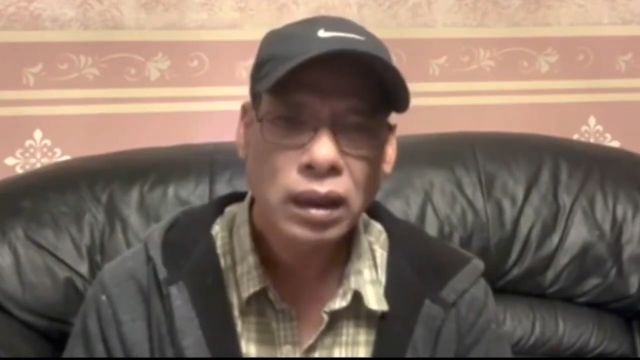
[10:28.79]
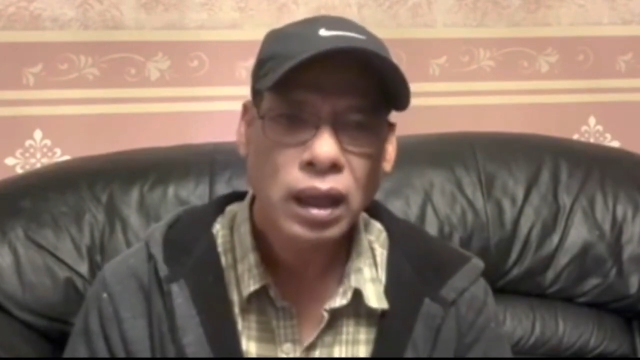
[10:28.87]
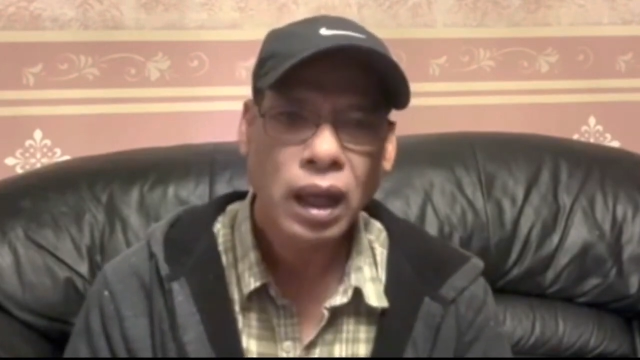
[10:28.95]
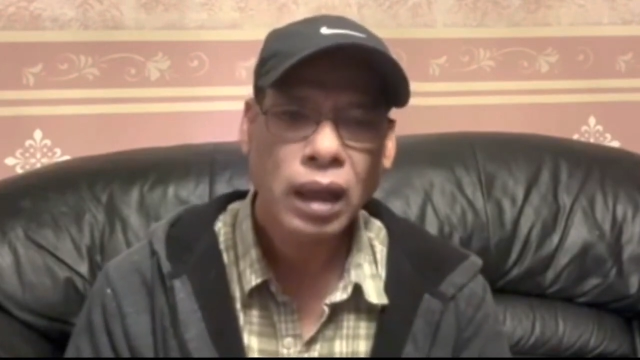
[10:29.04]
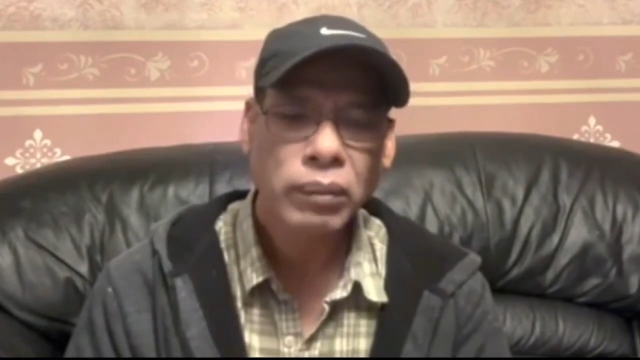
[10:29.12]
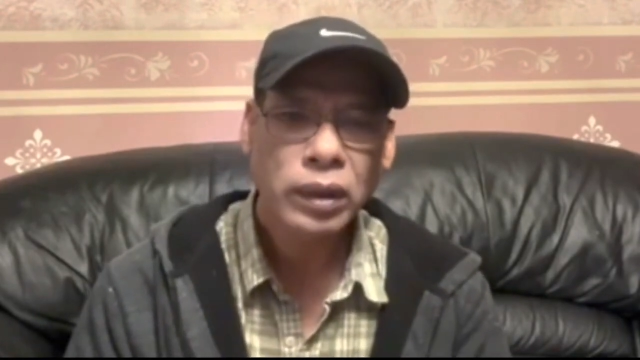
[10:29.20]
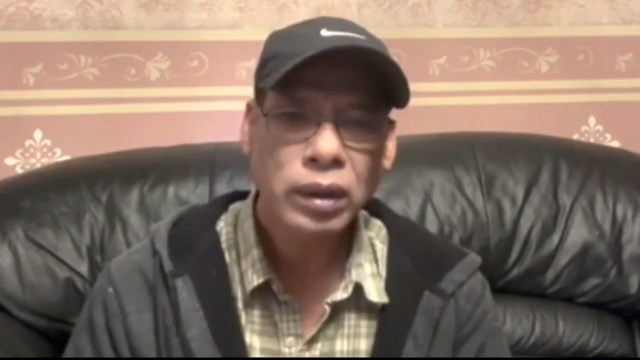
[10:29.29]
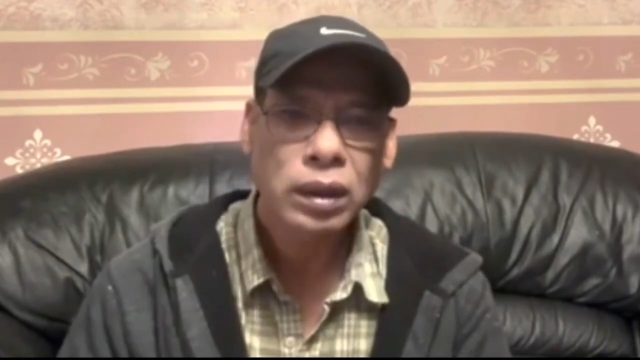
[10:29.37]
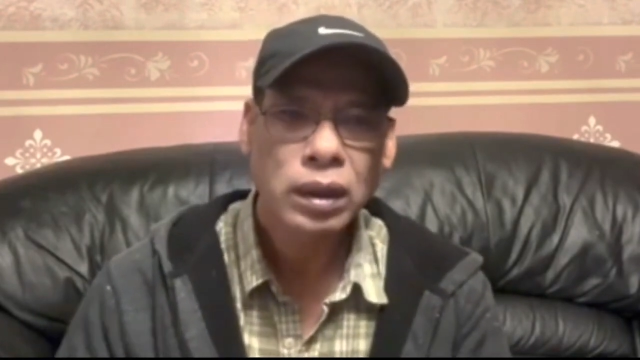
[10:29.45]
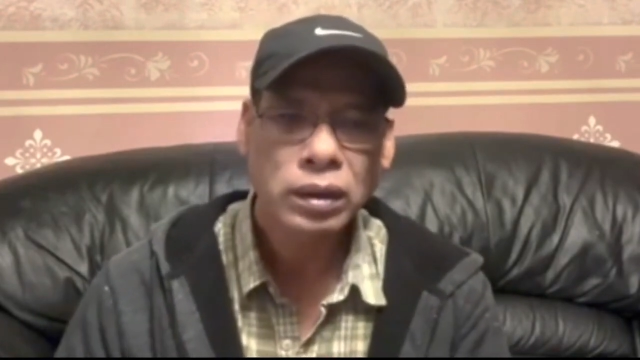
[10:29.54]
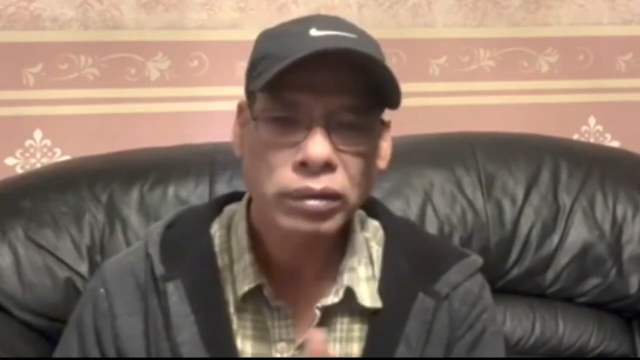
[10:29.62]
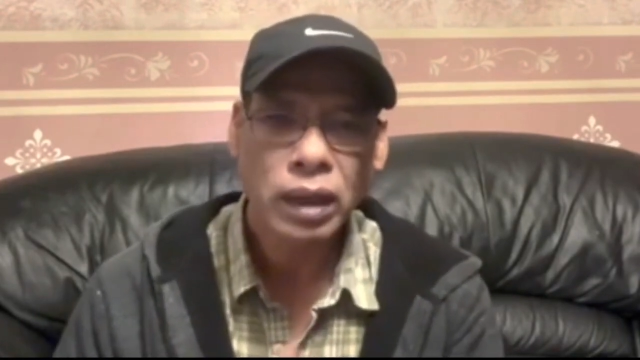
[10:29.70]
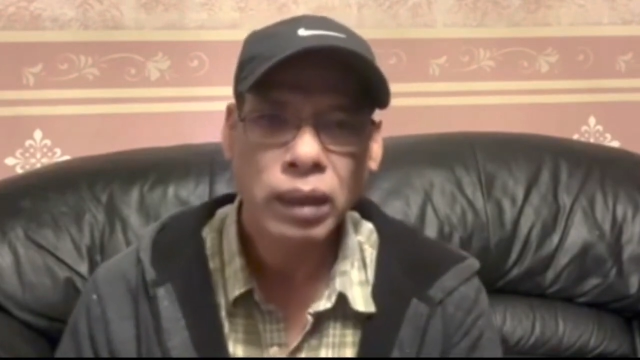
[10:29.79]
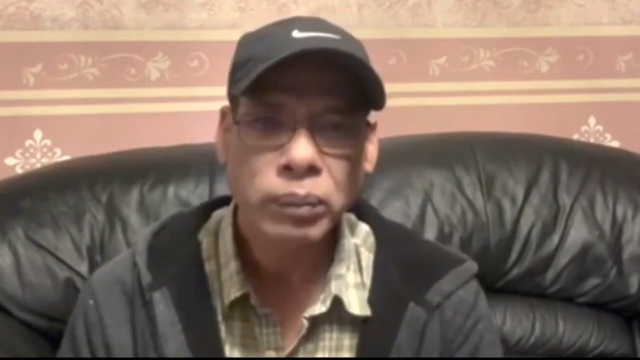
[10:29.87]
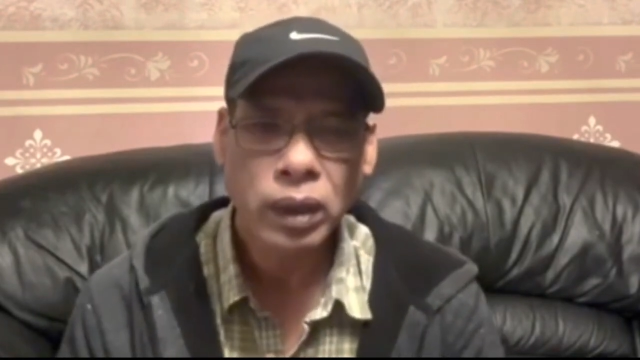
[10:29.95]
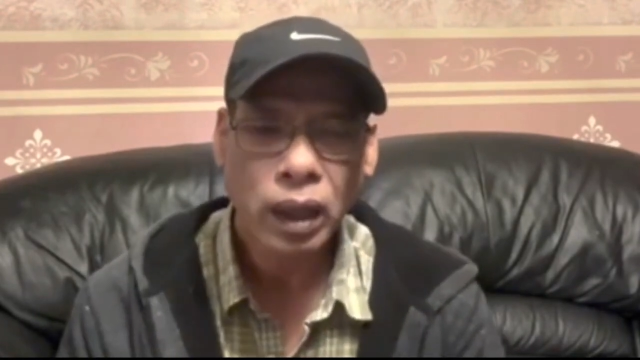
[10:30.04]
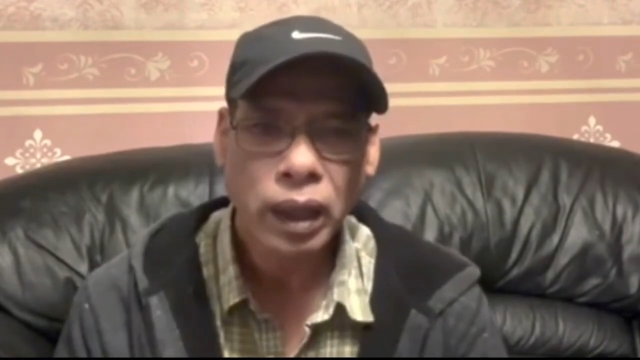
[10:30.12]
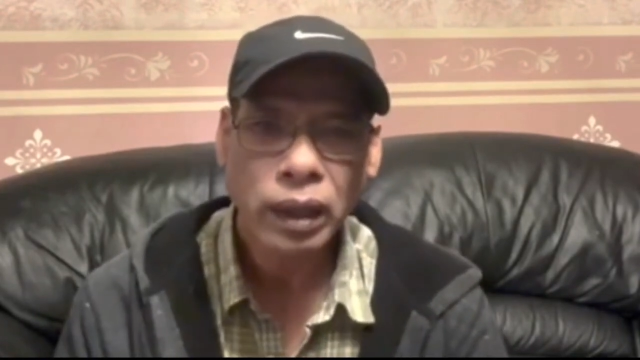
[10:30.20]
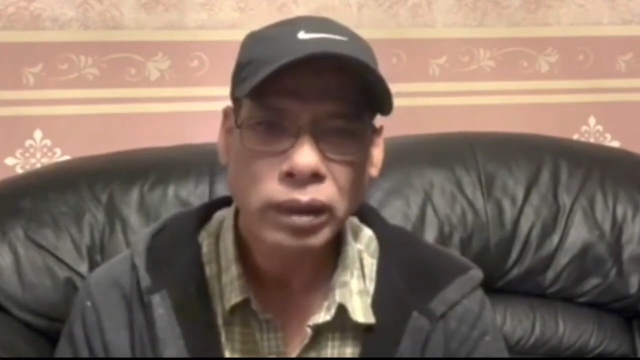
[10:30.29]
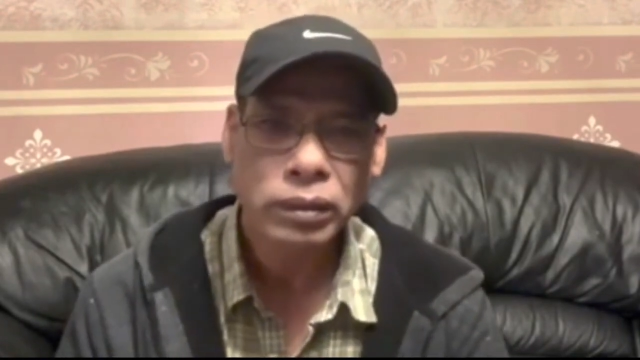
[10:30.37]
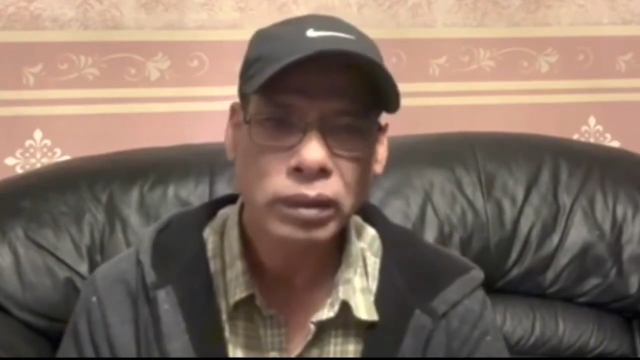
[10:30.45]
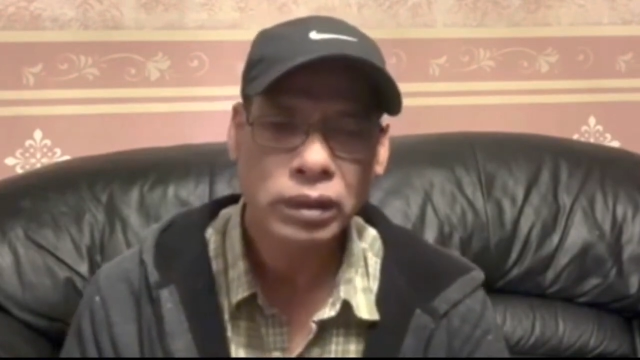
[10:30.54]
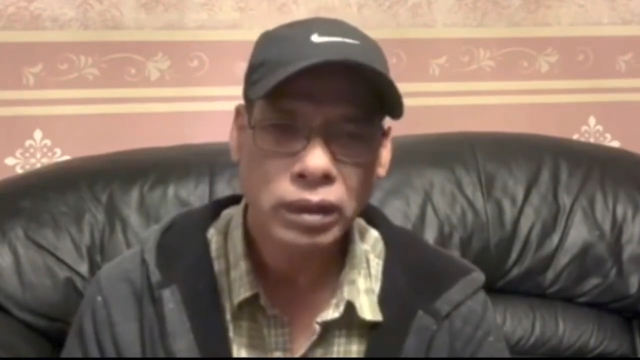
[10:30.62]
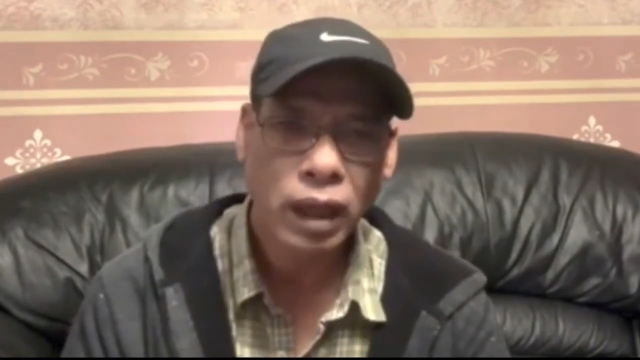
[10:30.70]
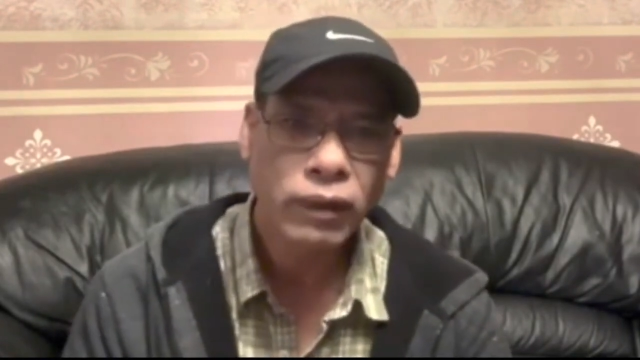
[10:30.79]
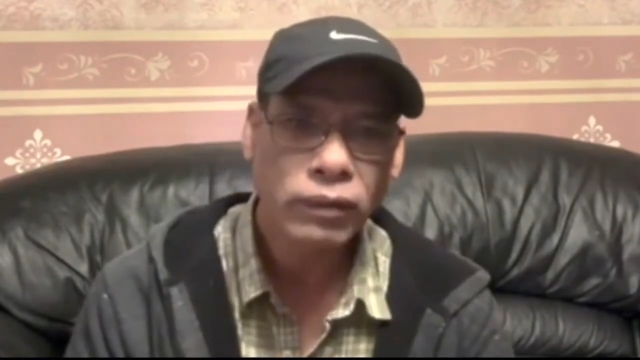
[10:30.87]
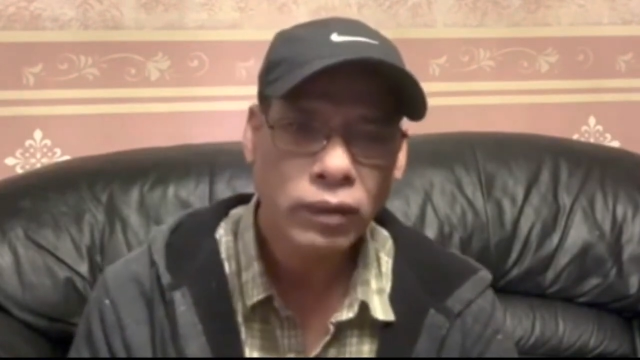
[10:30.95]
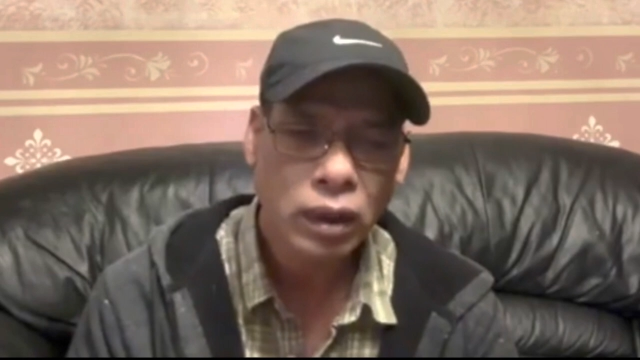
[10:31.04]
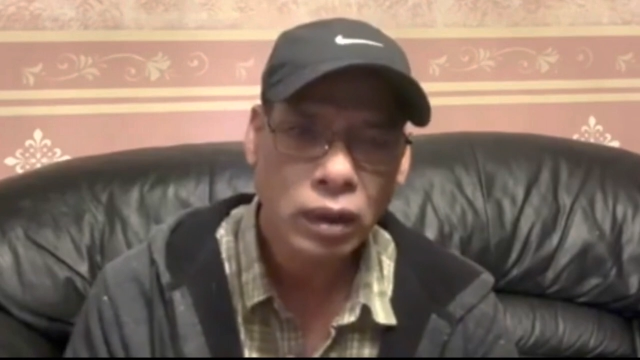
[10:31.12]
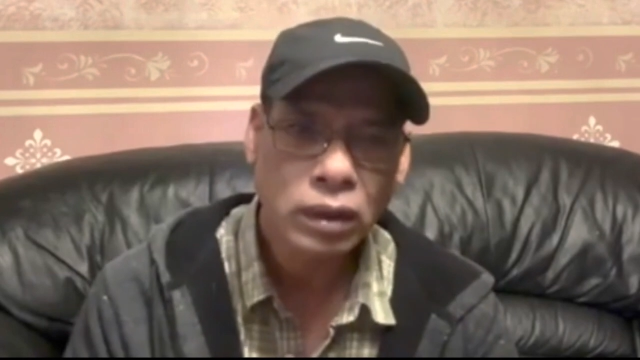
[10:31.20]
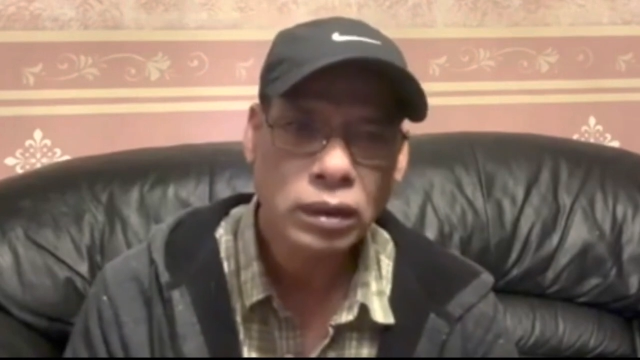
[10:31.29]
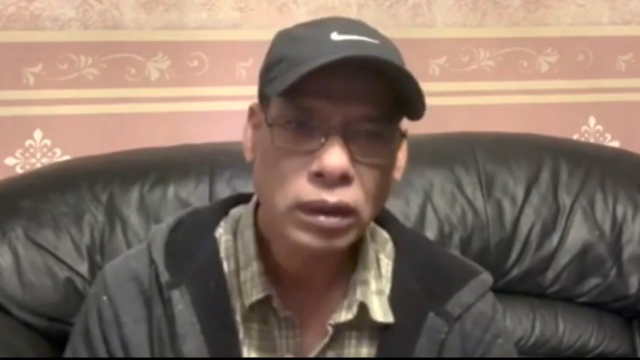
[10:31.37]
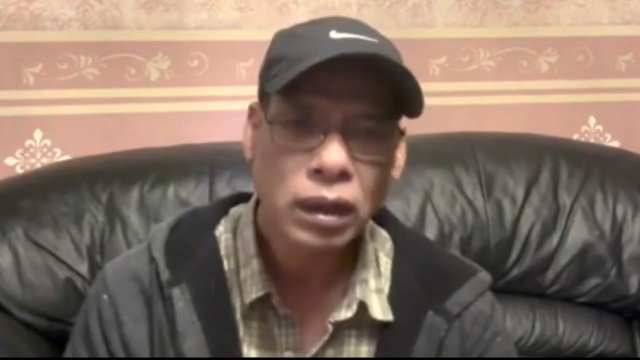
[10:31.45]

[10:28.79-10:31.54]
I'm in the safe place, the safe world,